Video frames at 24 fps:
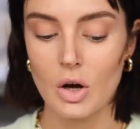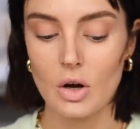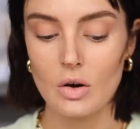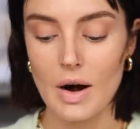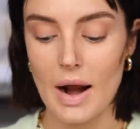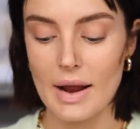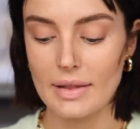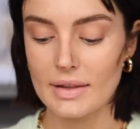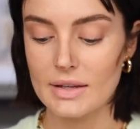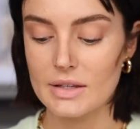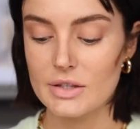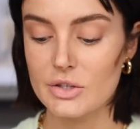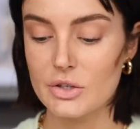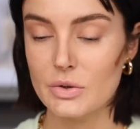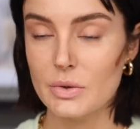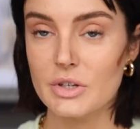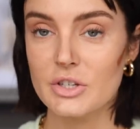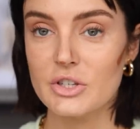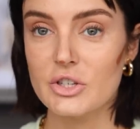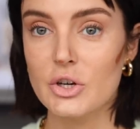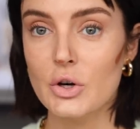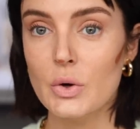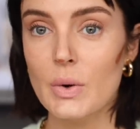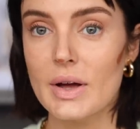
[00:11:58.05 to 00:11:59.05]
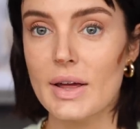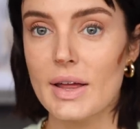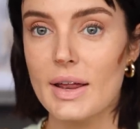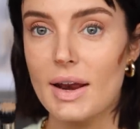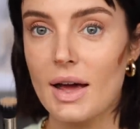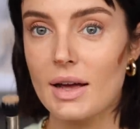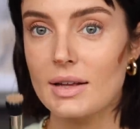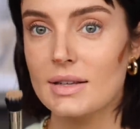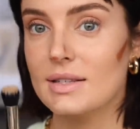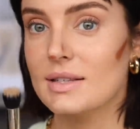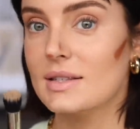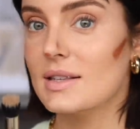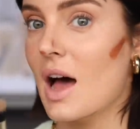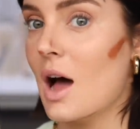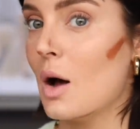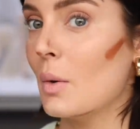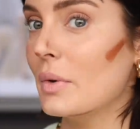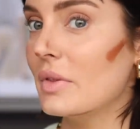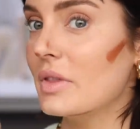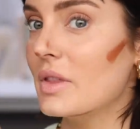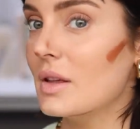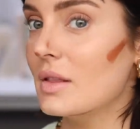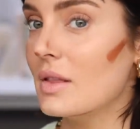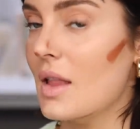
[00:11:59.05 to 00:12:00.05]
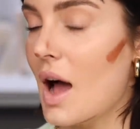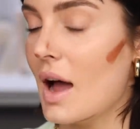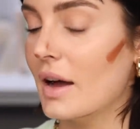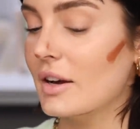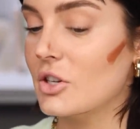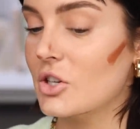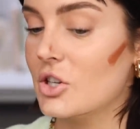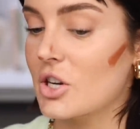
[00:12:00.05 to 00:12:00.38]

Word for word: All right, let's do it to it, and I'll start with the light